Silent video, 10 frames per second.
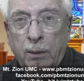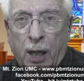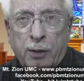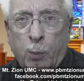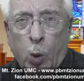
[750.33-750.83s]

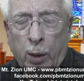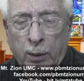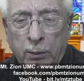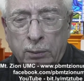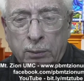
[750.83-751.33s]
lots more.
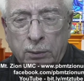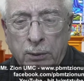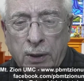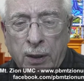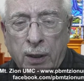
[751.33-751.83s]

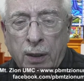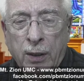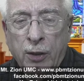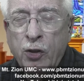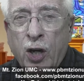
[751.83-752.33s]

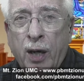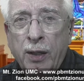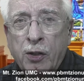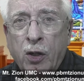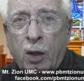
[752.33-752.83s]
John
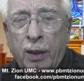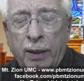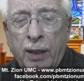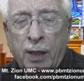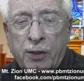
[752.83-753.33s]
is
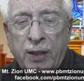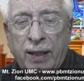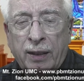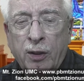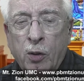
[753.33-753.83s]
calling us to
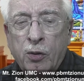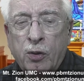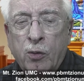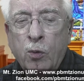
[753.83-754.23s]
get those